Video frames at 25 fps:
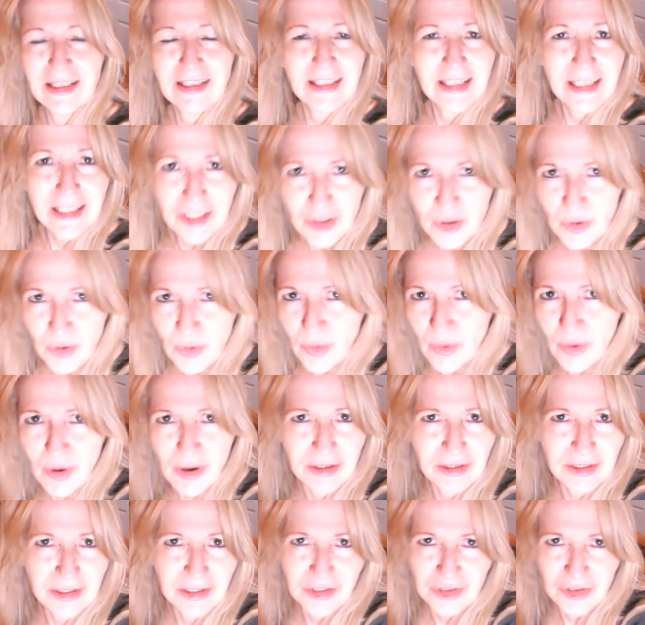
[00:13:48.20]
says
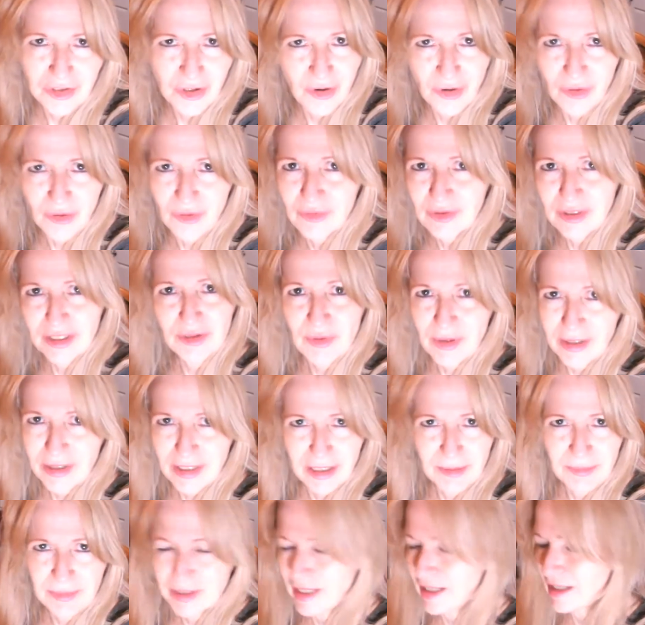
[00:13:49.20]
coins, so that's why I
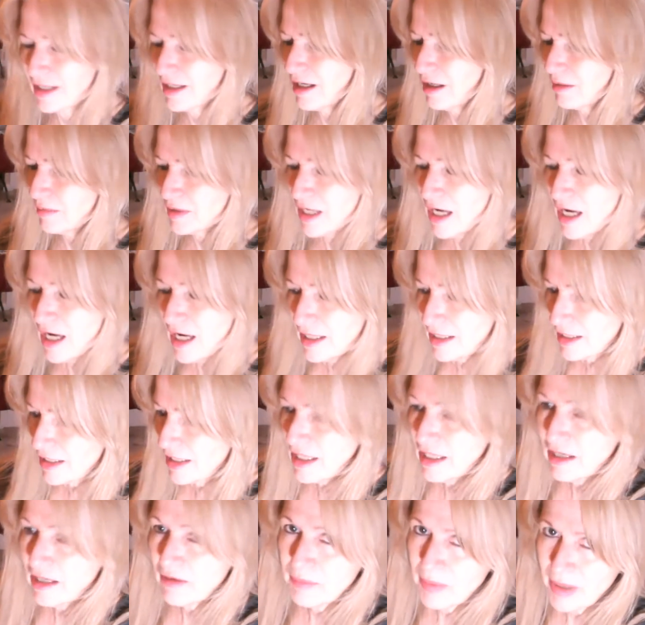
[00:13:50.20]
keep saying cups.
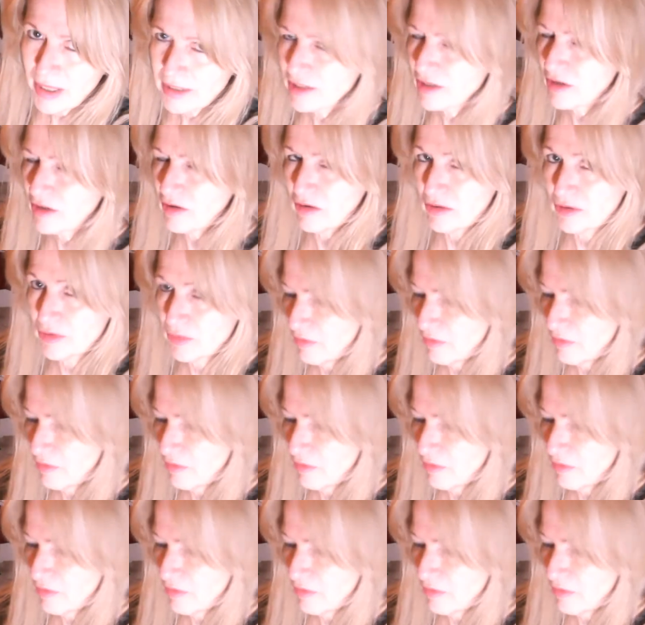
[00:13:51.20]
King of Pentacles